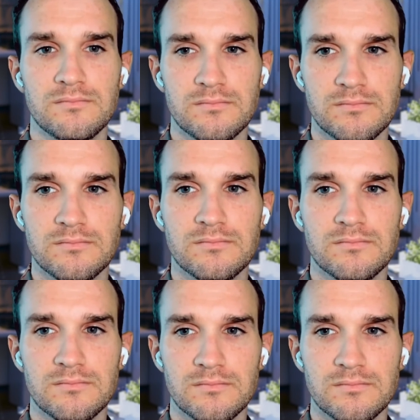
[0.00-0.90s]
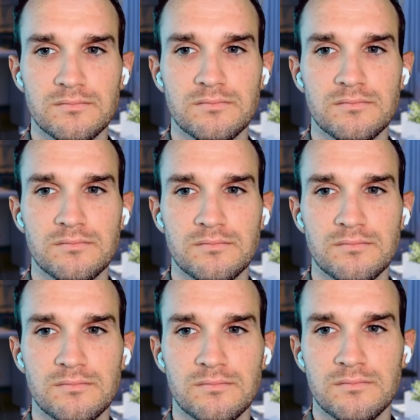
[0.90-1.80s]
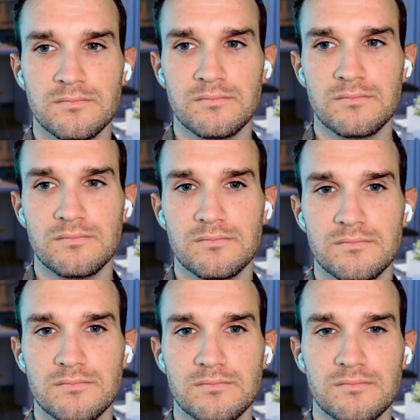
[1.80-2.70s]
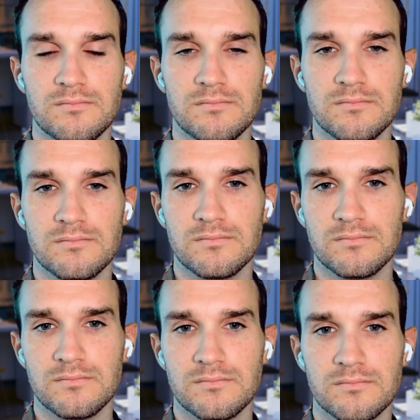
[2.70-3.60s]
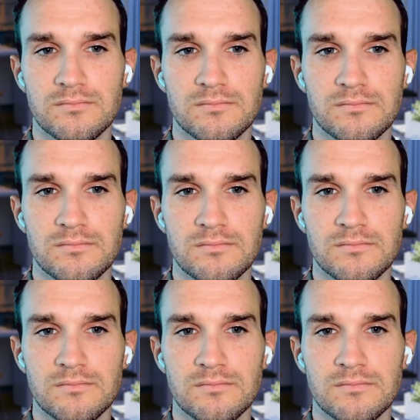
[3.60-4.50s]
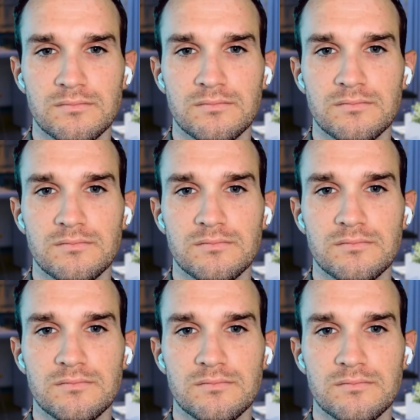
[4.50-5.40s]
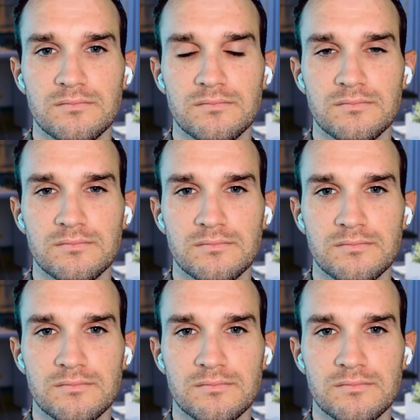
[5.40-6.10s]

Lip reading: No words are spoken by the person on screen.